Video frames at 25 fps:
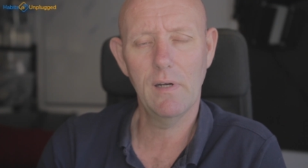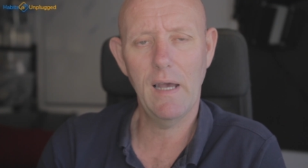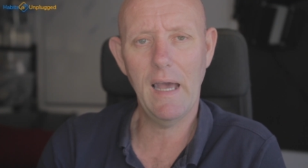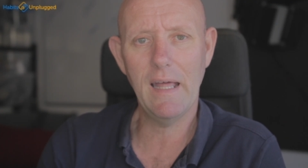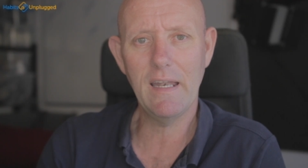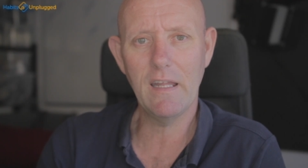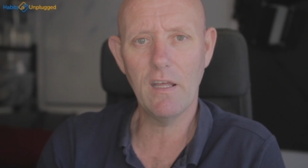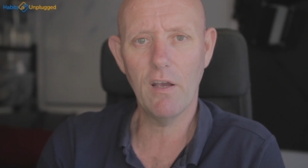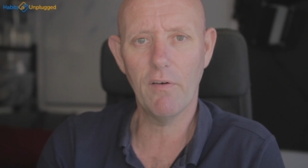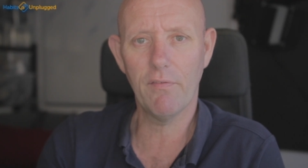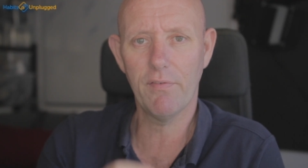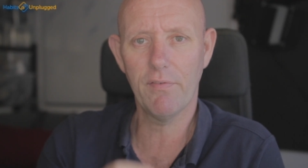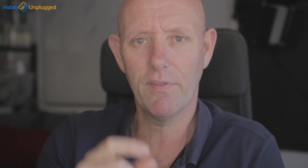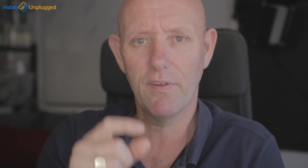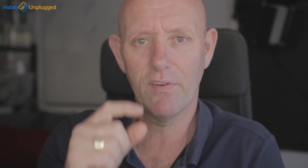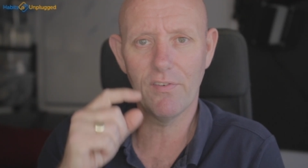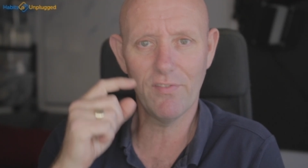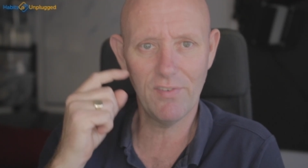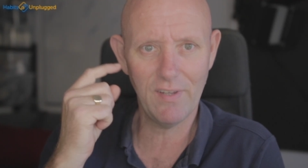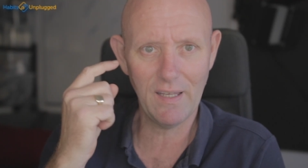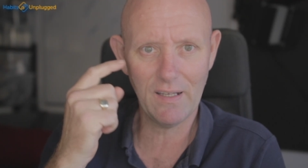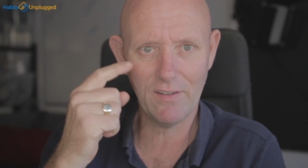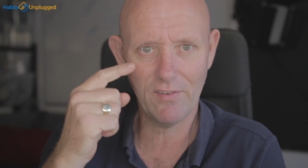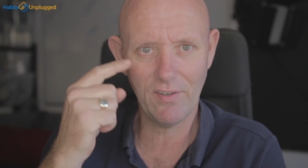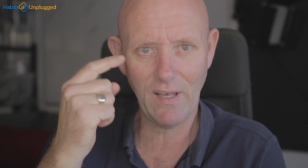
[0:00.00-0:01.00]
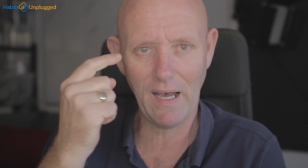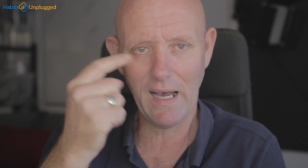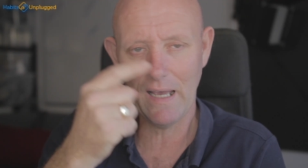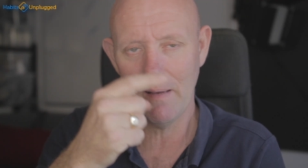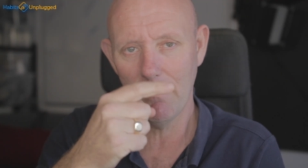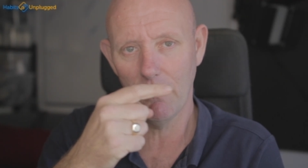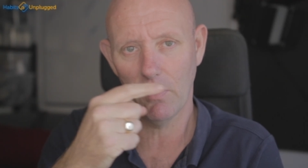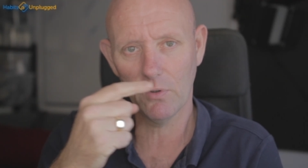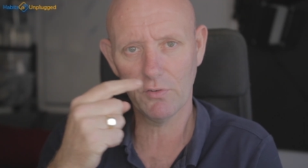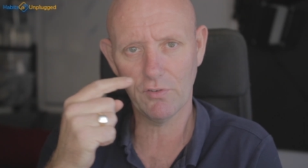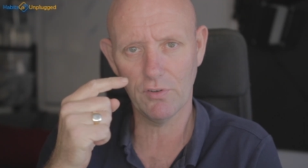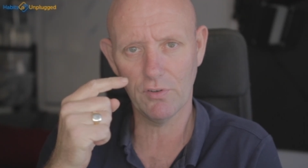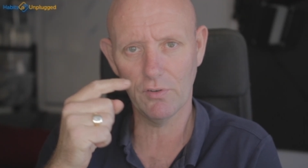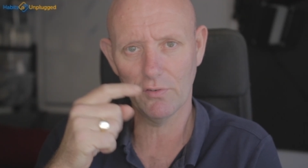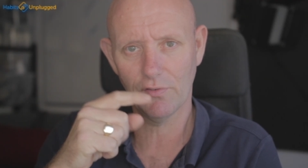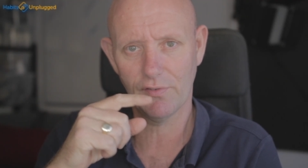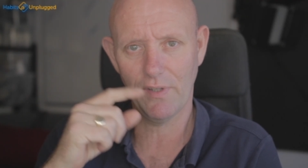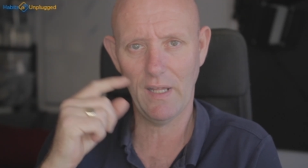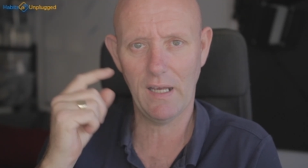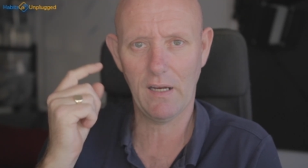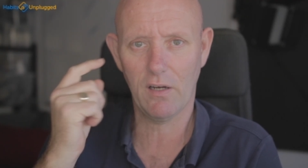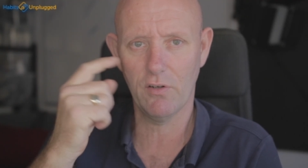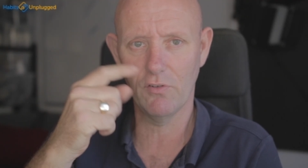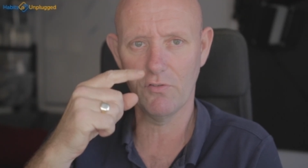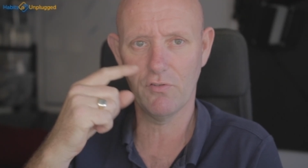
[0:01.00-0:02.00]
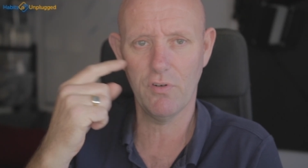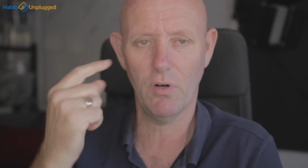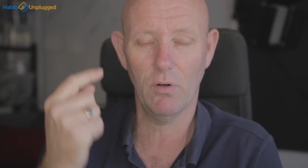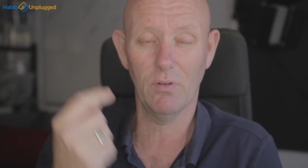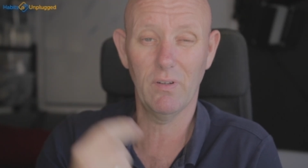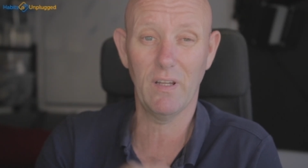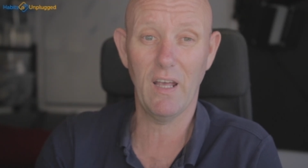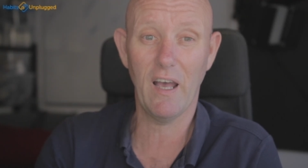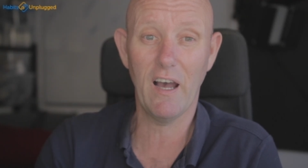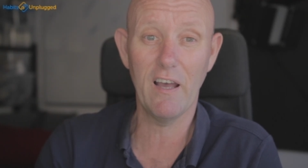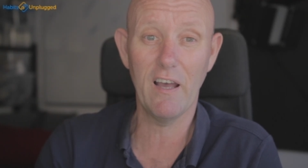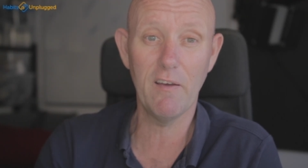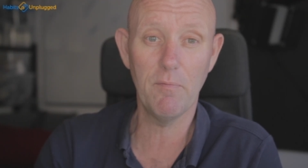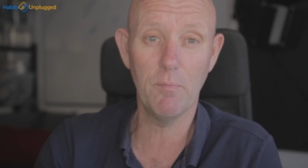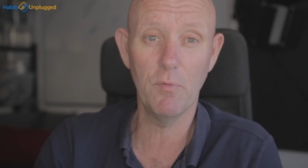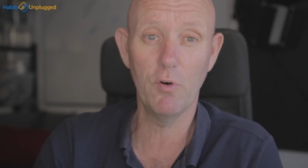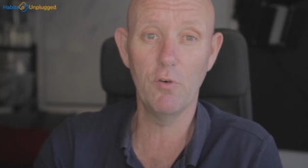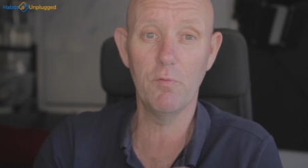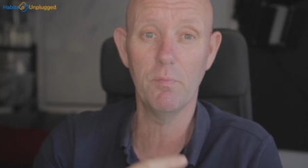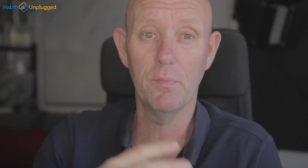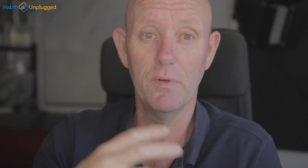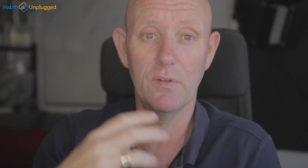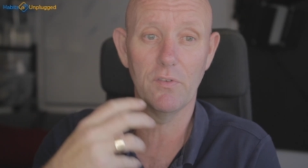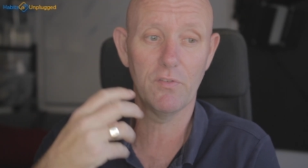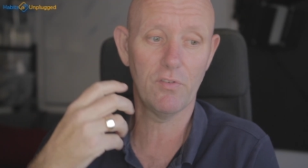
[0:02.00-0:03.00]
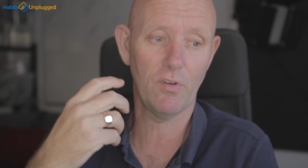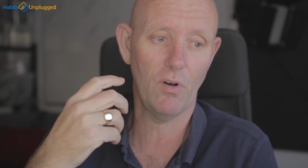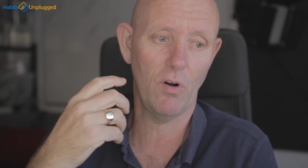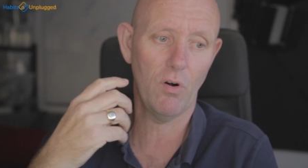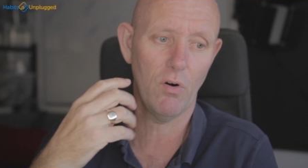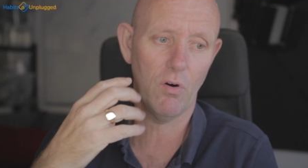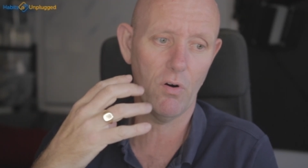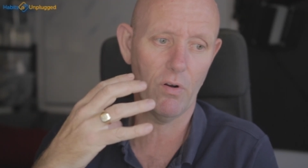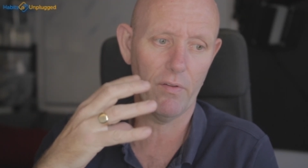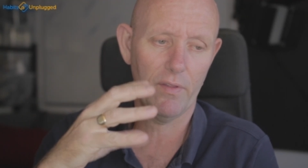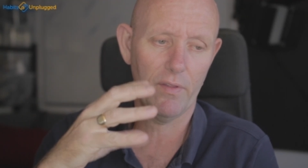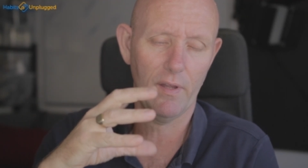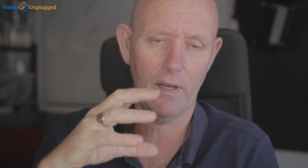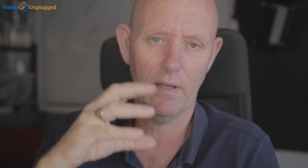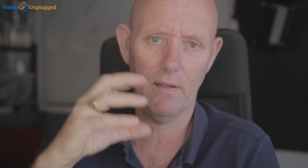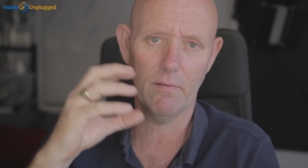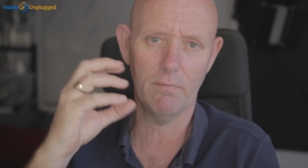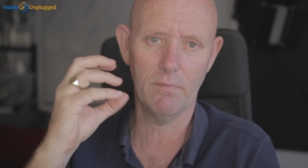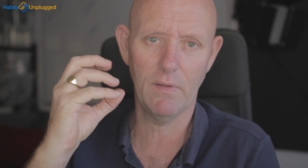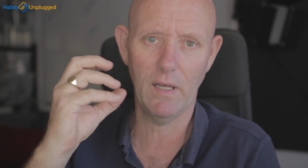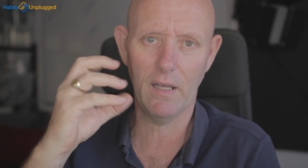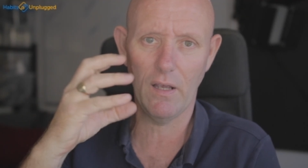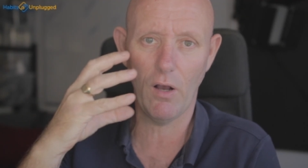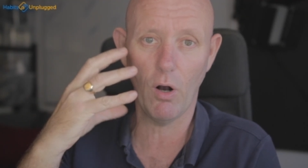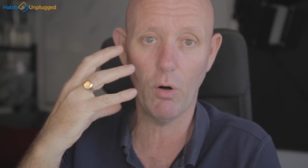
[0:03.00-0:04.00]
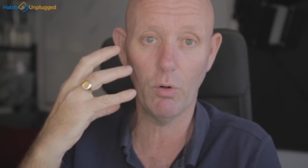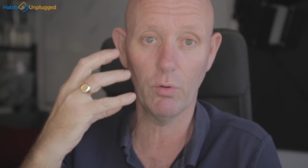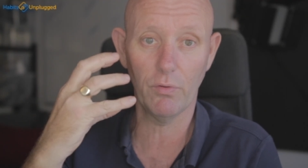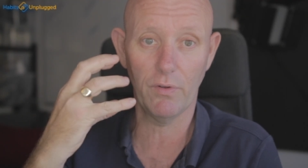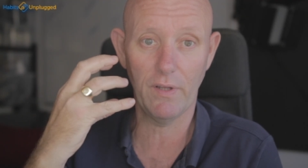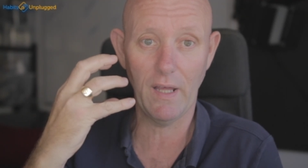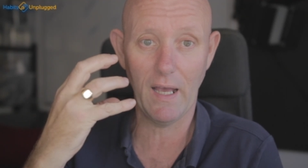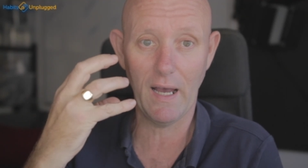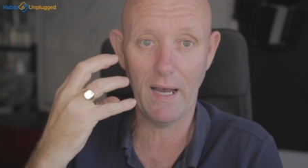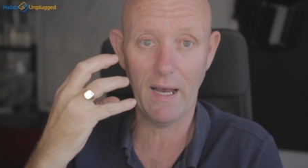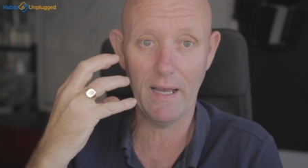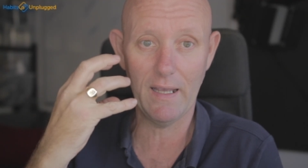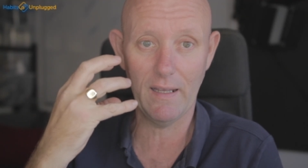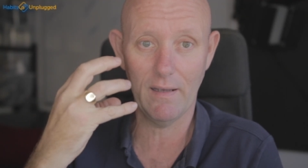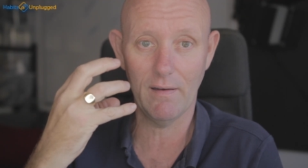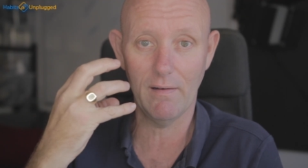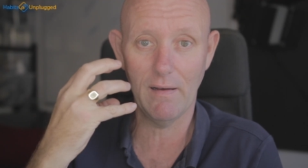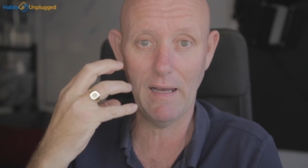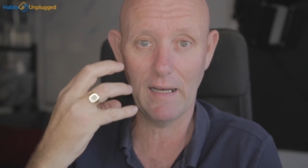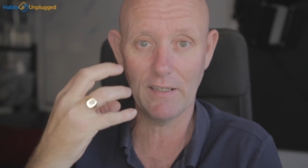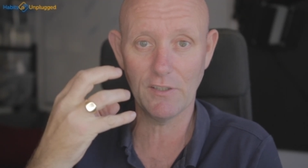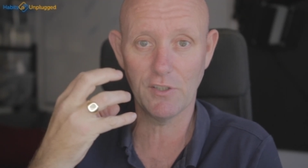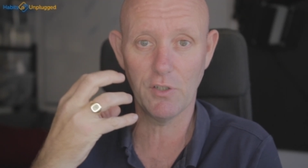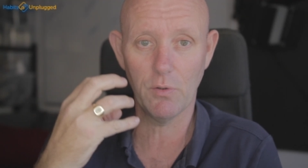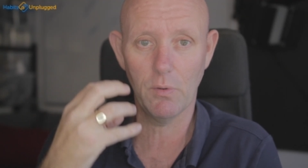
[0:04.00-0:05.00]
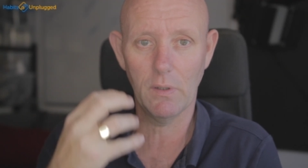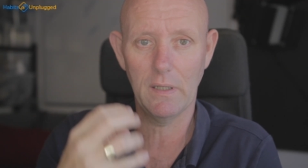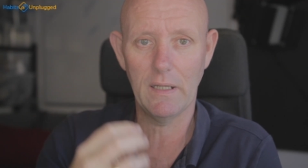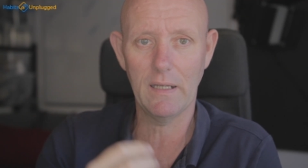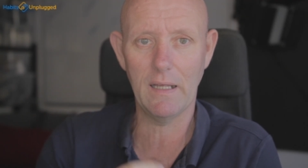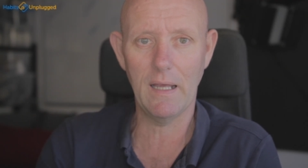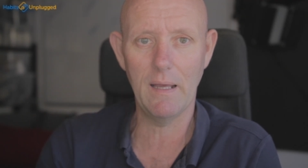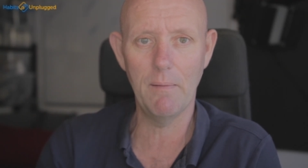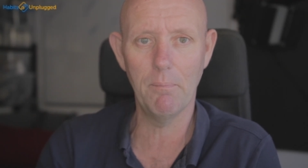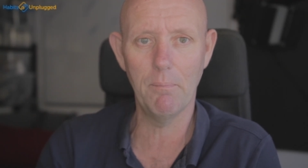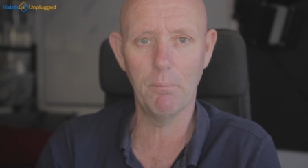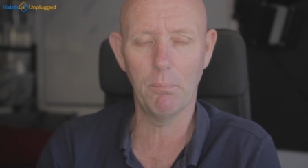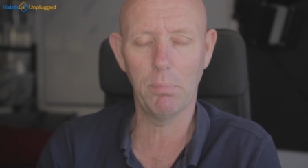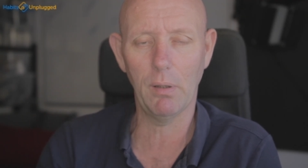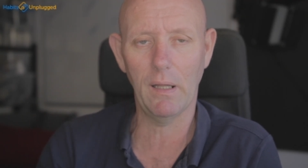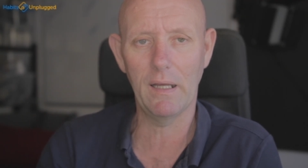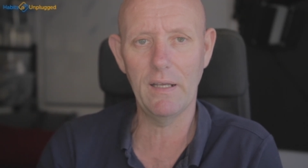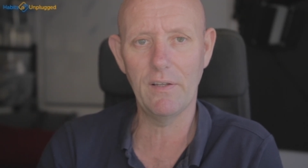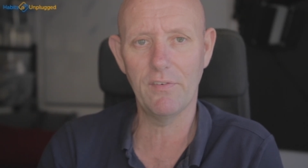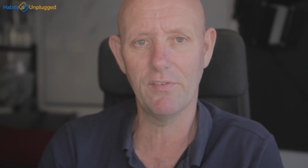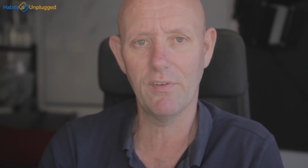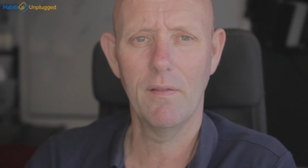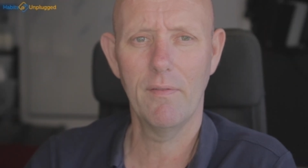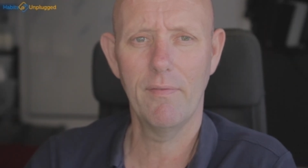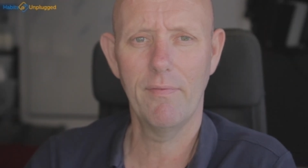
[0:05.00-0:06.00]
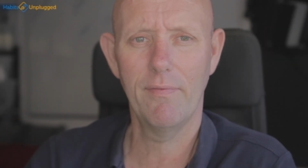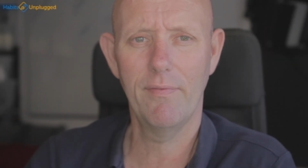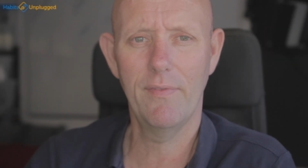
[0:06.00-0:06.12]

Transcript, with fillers: any of the six eye muscles that control the eye movements or they, they hold the eye actually in place.